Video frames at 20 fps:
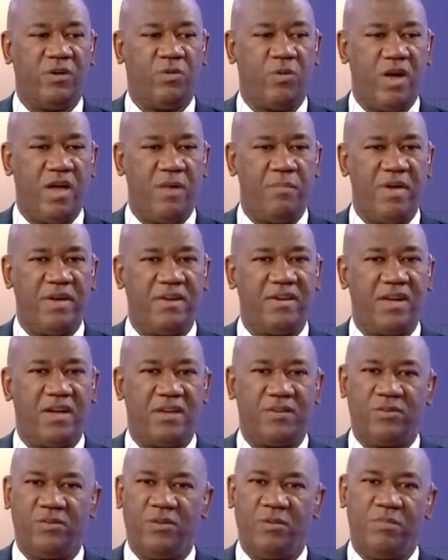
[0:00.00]
requirement
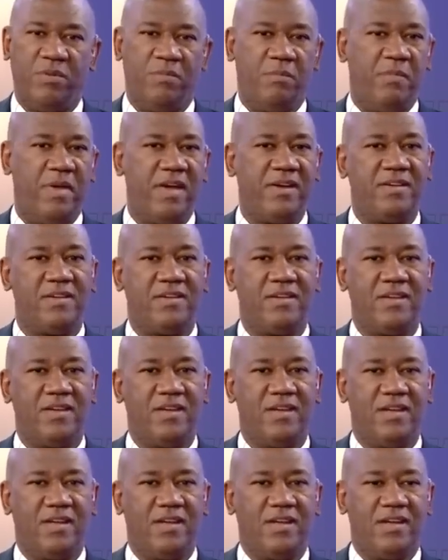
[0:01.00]
has not been met.
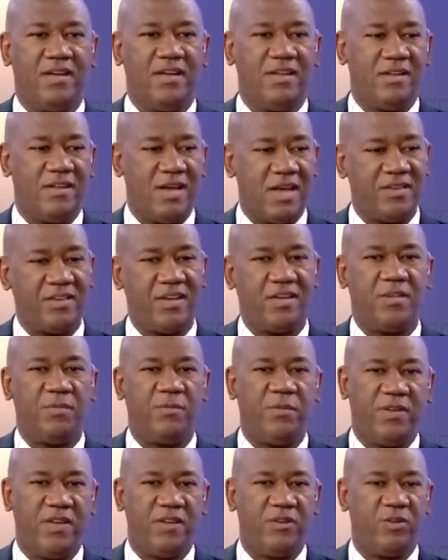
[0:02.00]
That
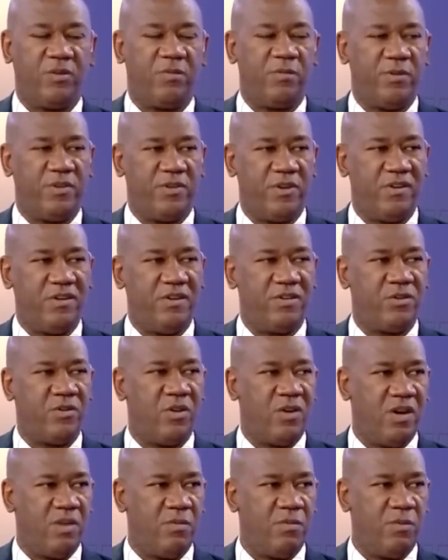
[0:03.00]
certificate of return is
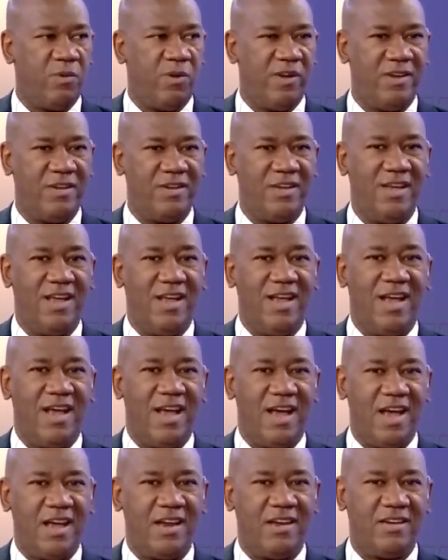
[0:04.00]
null and void
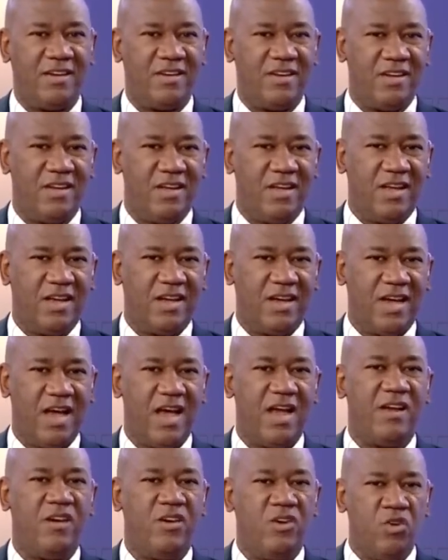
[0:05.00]
and
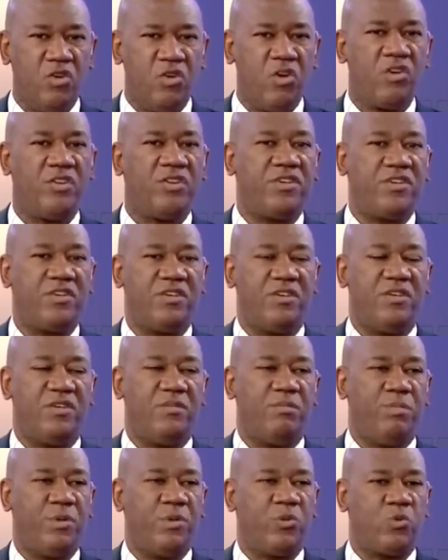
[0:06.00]
cannot
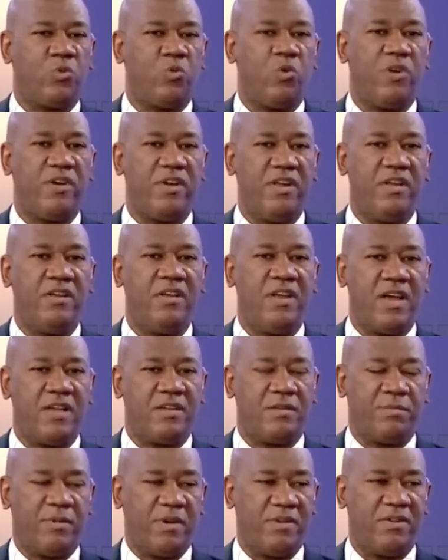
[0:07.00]
be sworn in
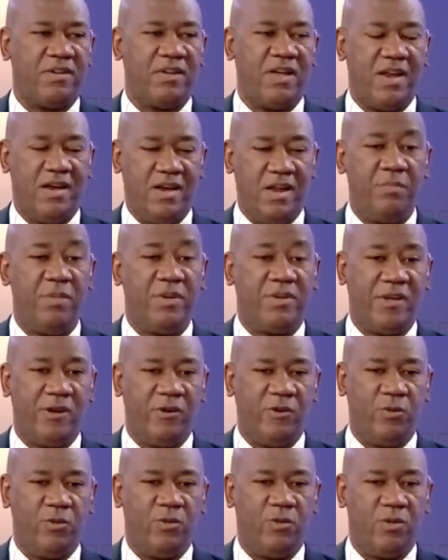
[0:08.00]
as president. And let me
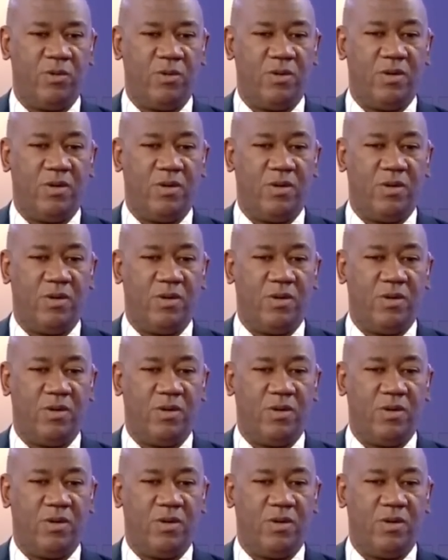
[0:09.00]
tell you,